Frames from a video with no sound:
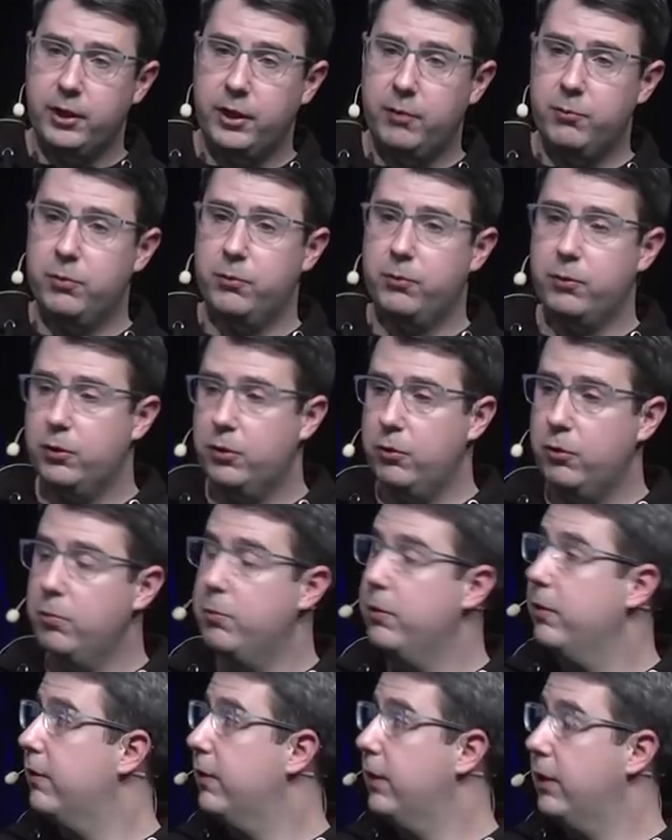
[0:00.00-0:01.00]
times of the
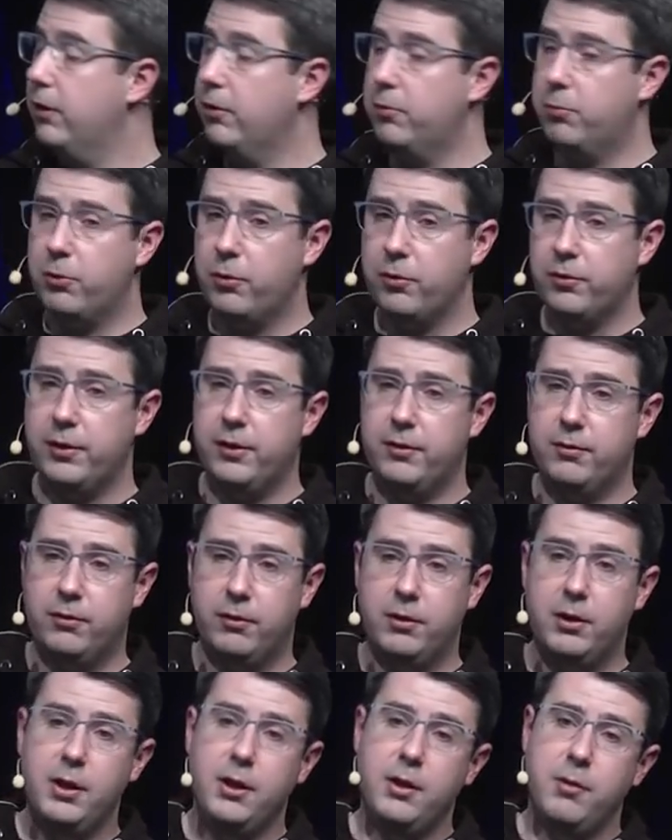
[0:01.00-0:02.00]
qubits in this
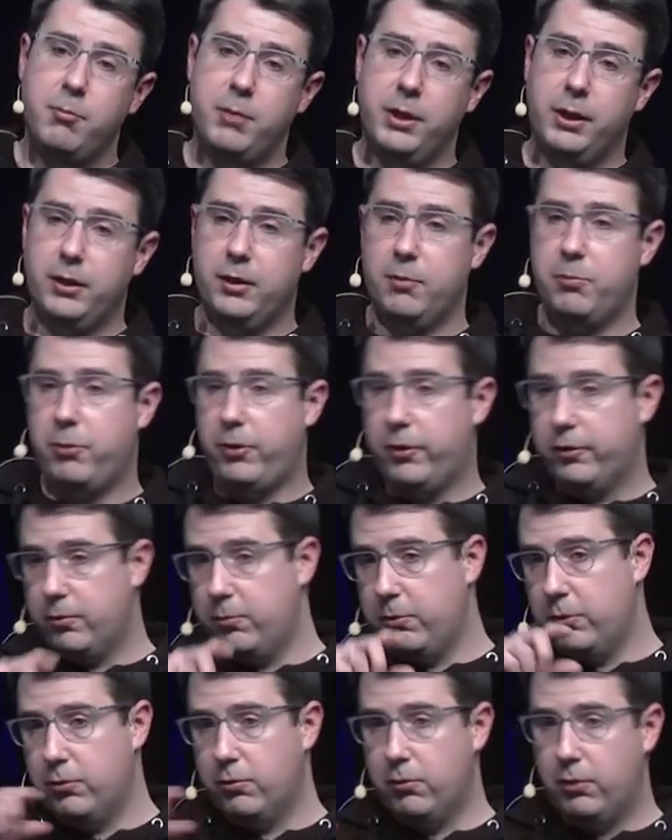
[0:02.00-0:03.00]
processor make it
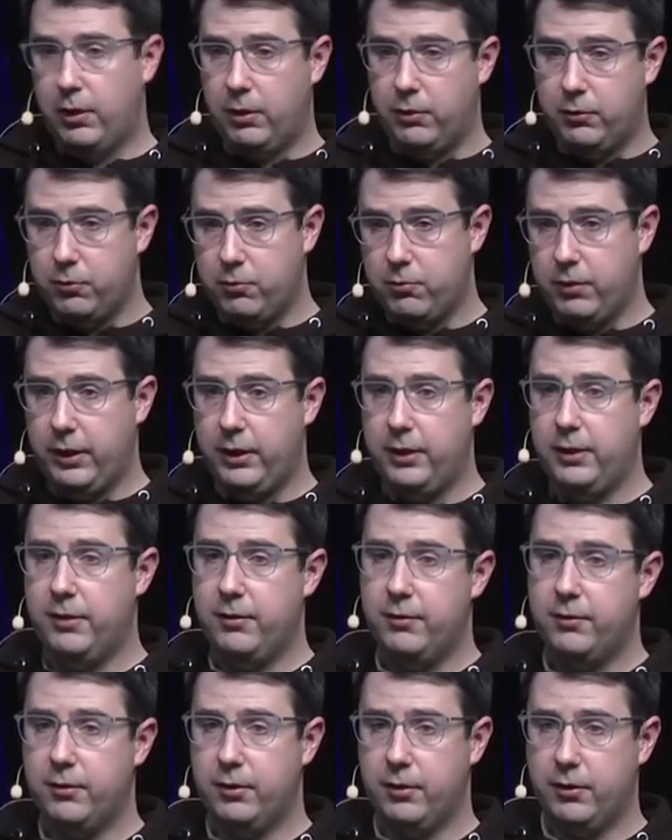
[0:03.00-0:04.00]
impossible to, to run
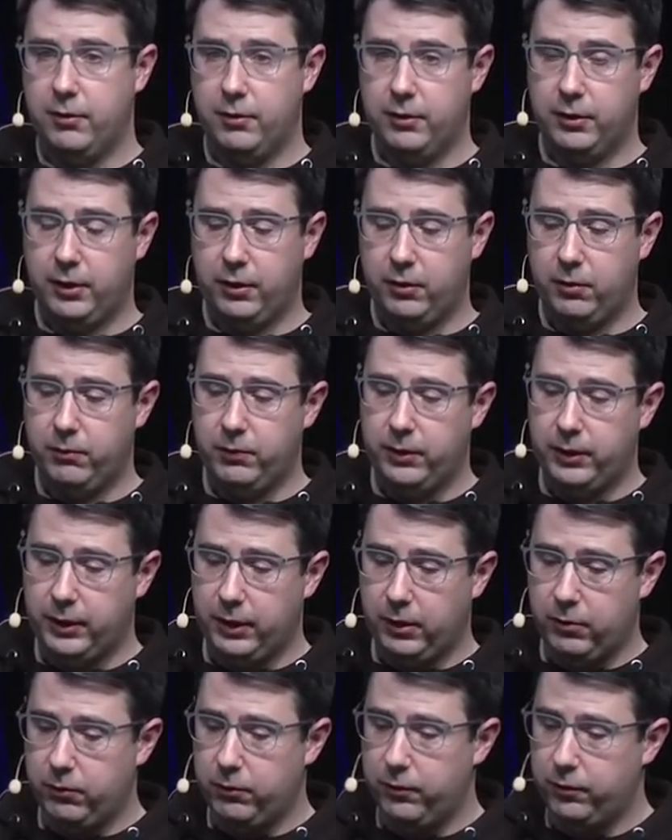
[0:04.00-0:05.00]
this uh, kind of like
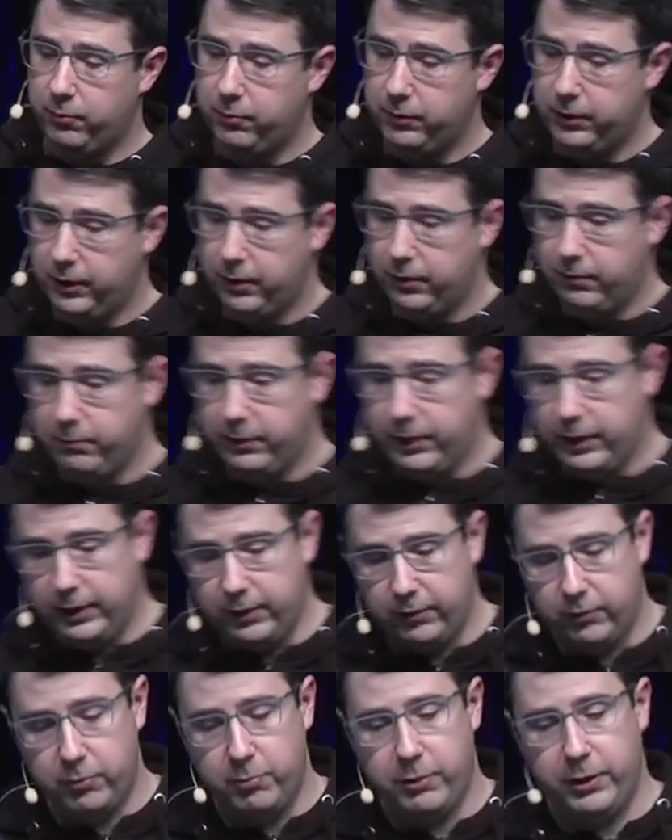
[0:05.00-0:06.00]
algorithm there, at
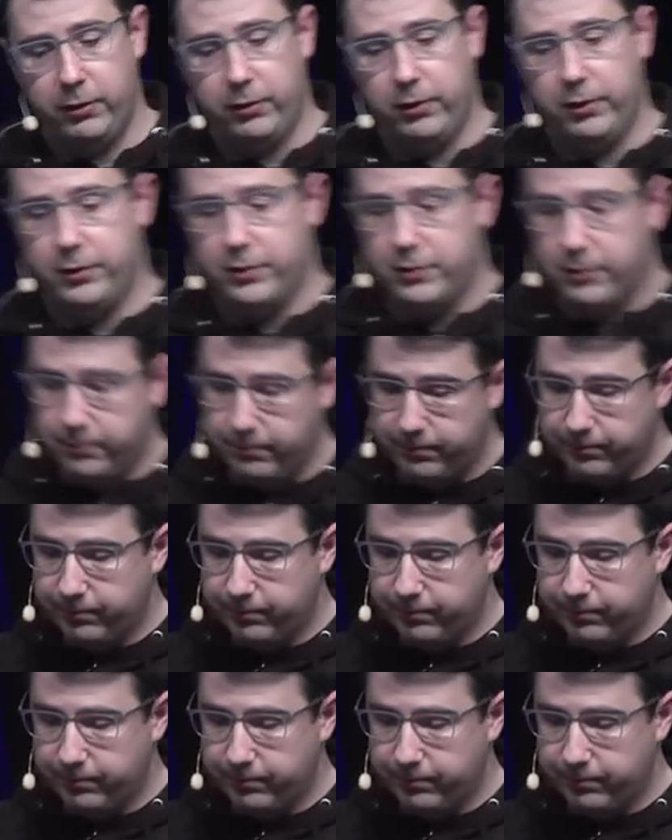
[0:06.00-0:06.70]
least to my knowledge.